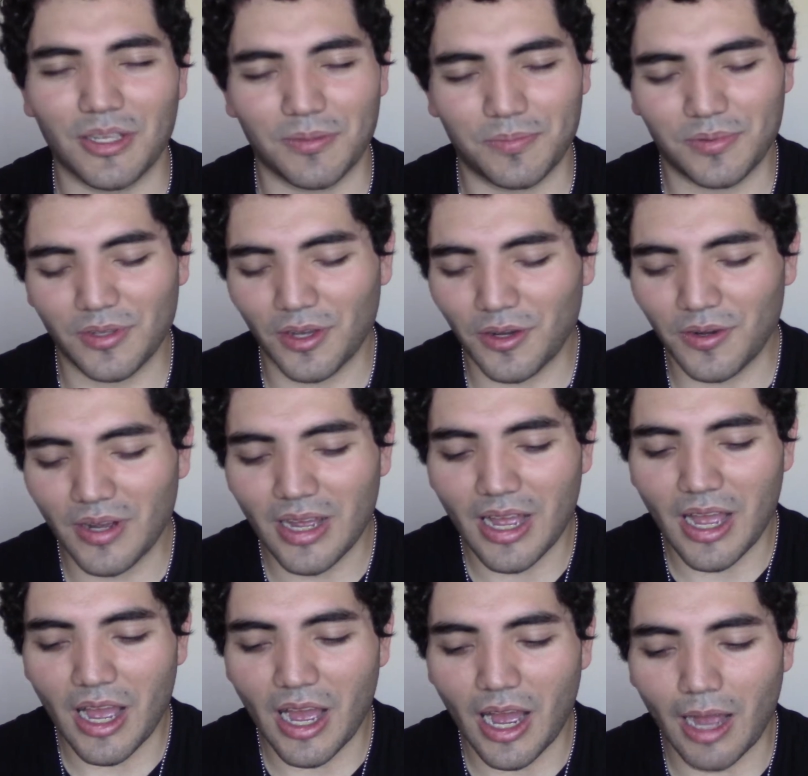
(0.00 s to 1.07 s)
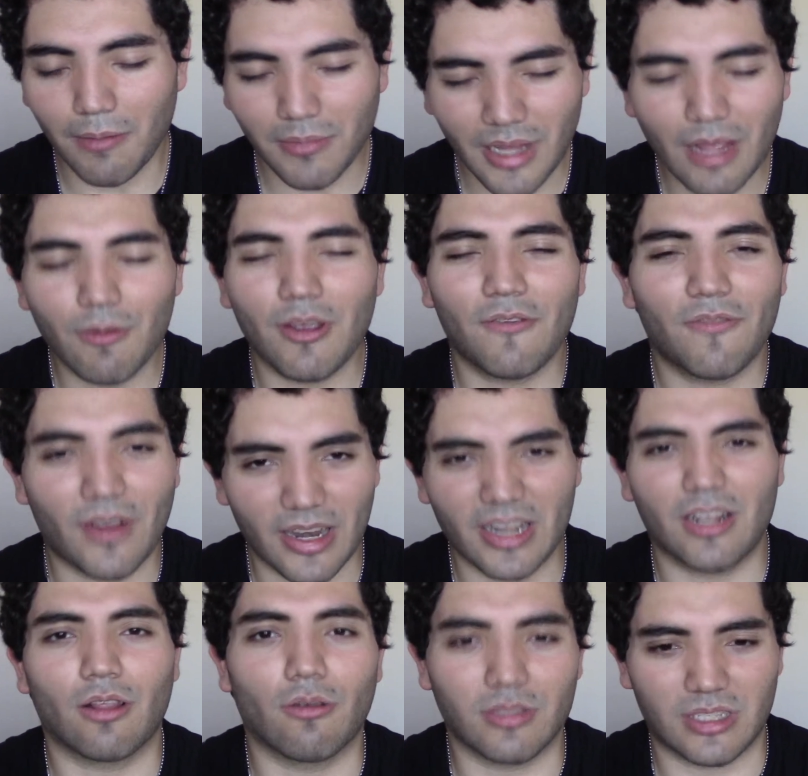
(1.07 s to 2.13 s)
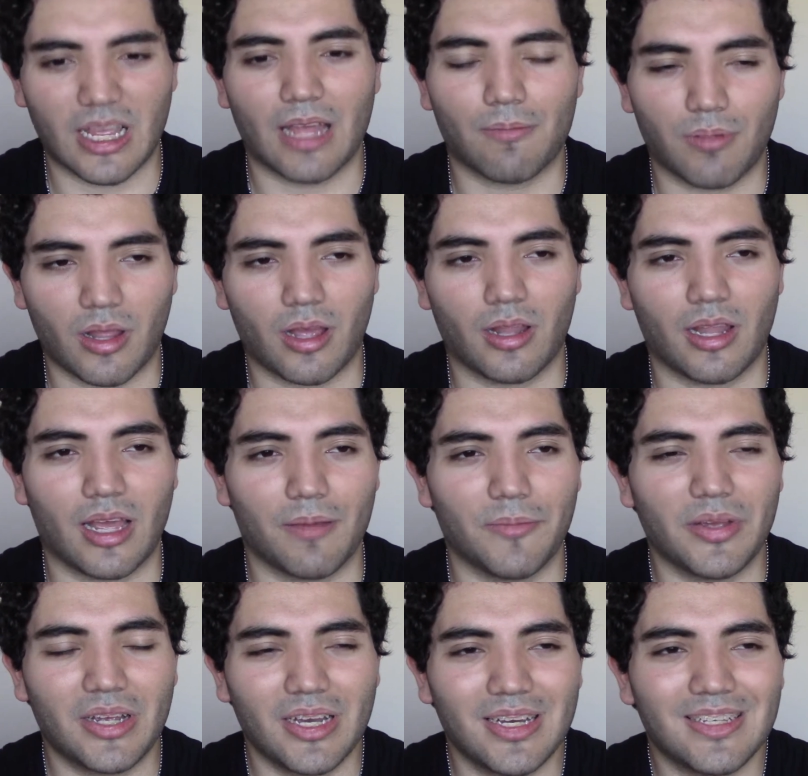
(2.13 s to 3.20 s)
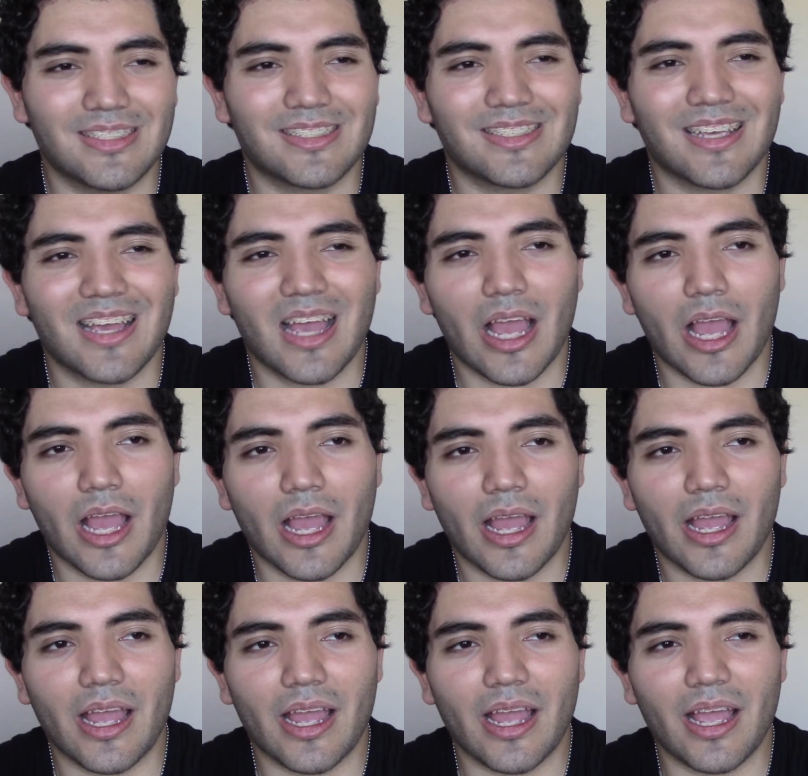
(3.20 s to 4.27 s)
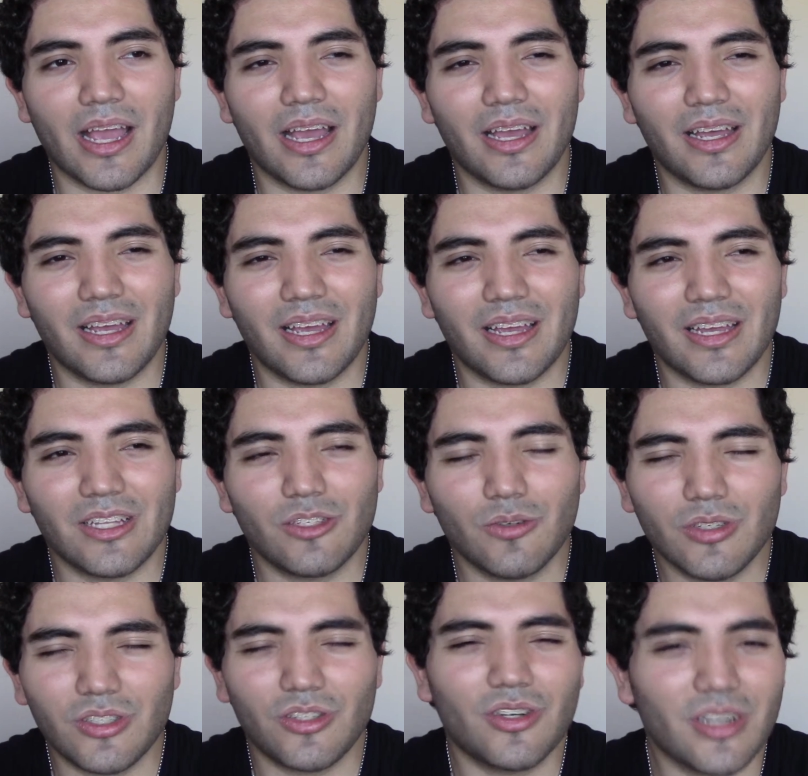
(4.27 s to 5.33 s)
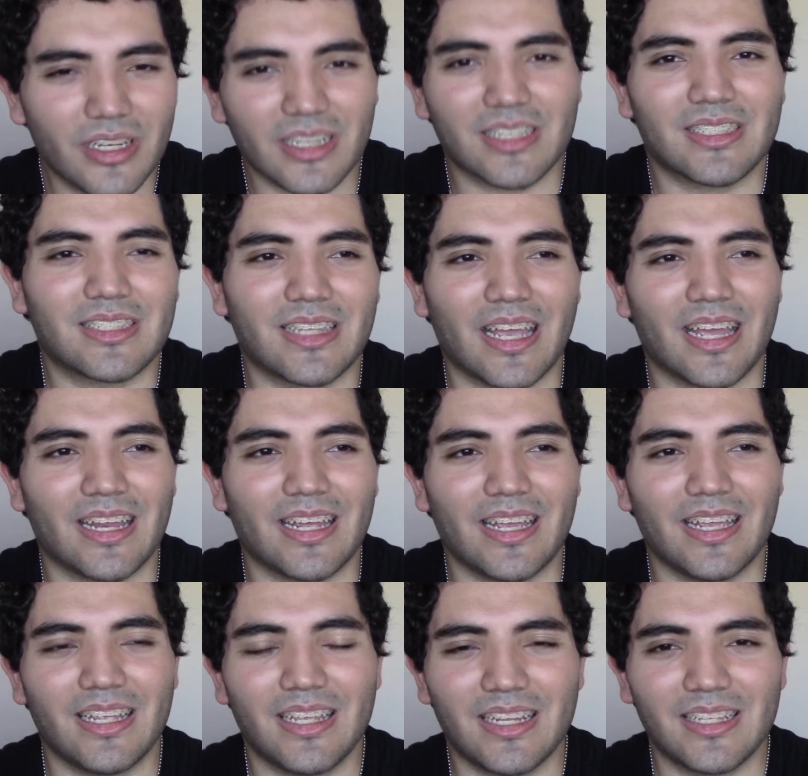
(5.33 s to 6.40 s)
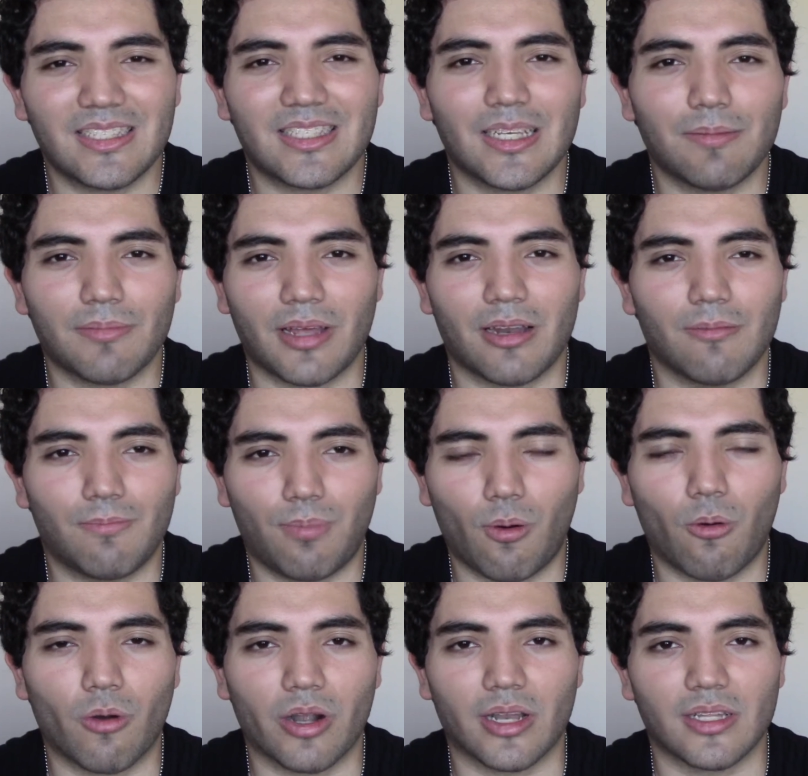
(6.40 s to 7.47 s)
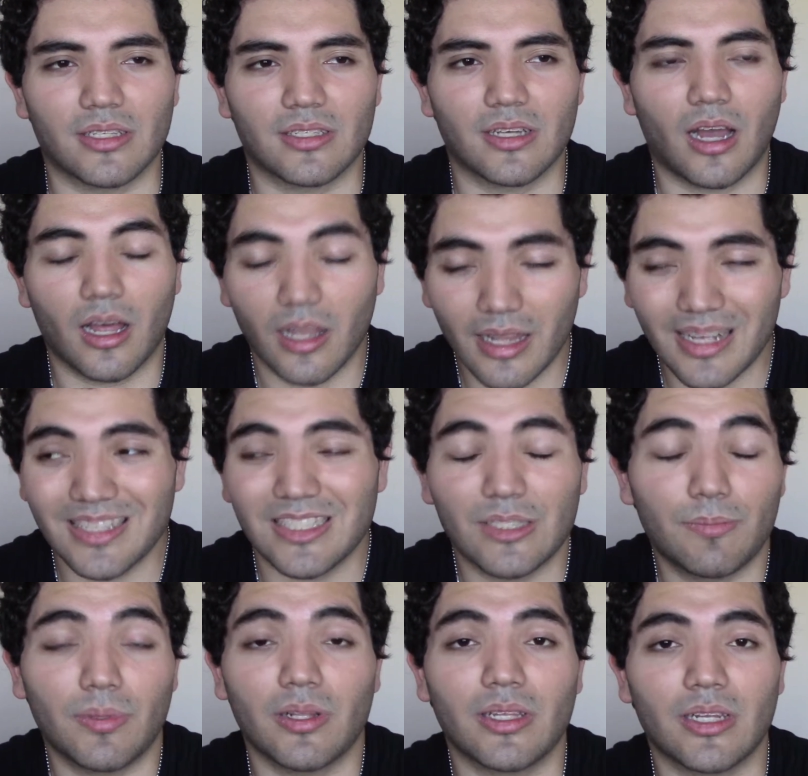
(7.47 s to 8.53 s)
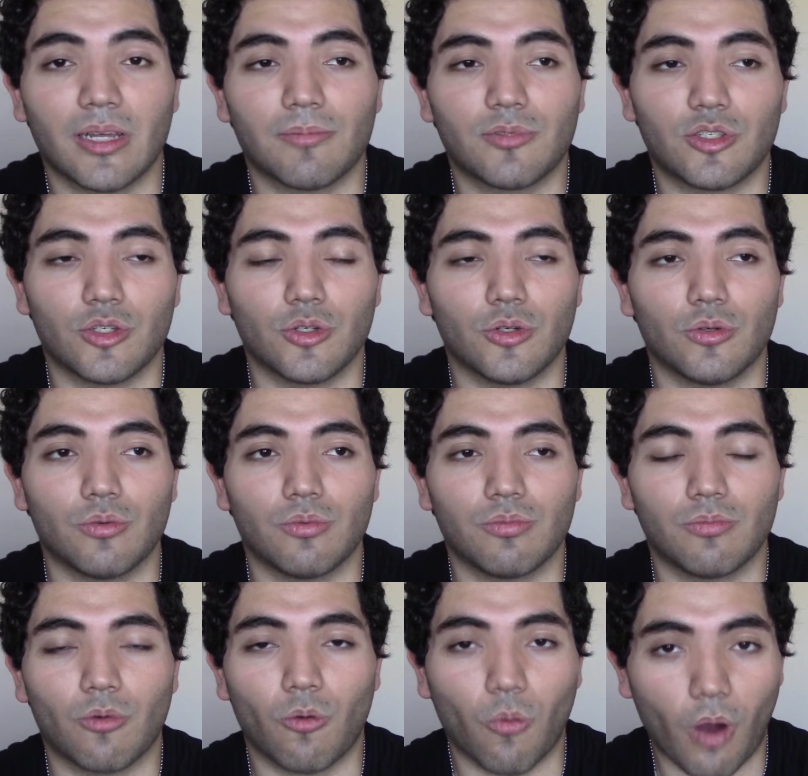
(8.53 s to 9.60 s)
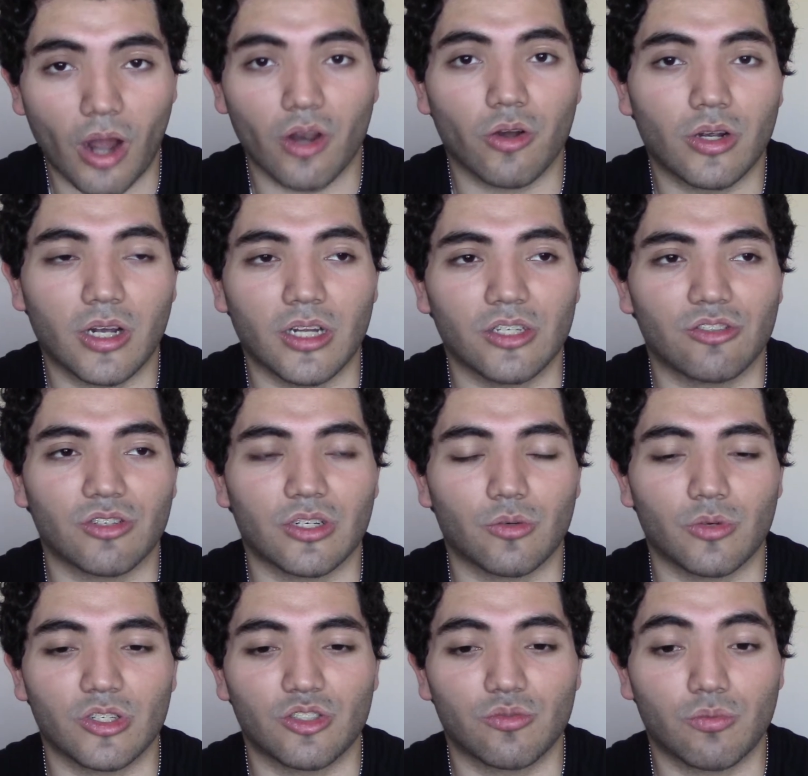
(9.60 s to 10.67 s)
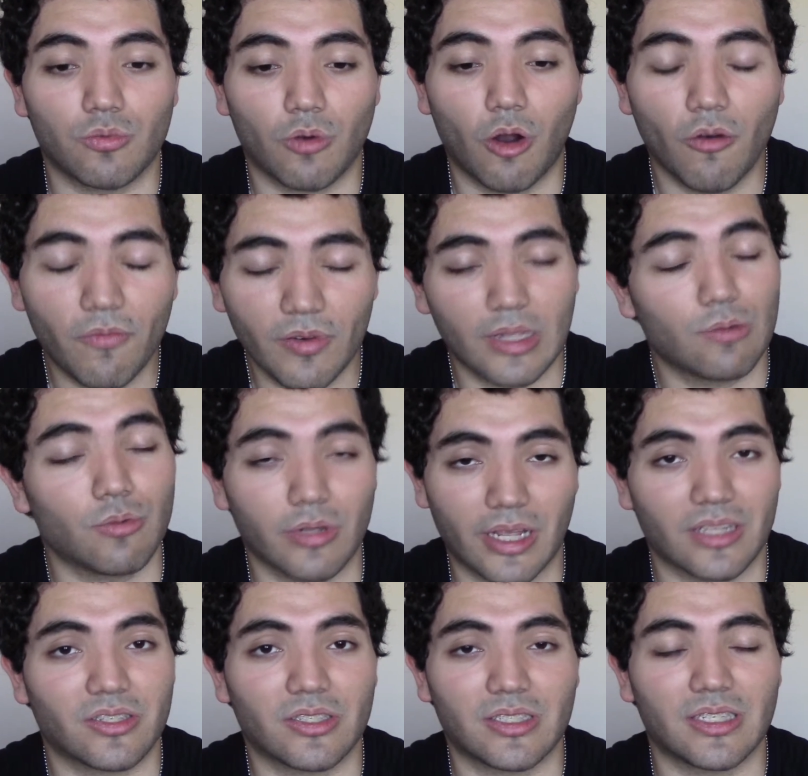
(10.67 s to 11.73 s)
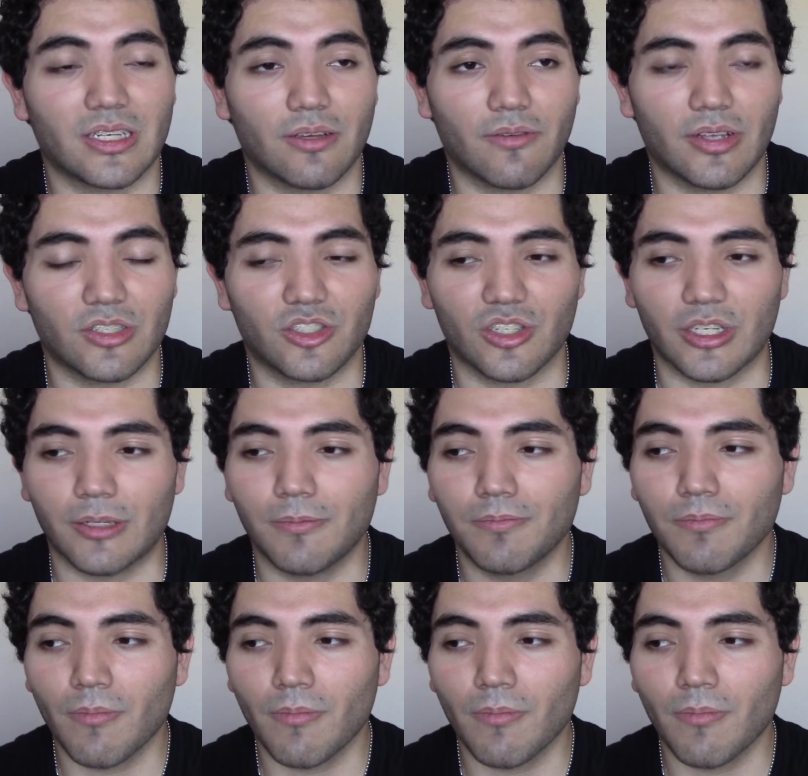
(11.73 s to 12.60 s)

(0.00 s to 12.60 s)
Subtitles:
So I'm glad we finally closed that plot line, because to a certain extent, it didn't seem that important, unless it's building up to Wano Country, which hopefully we'll get to see eventually.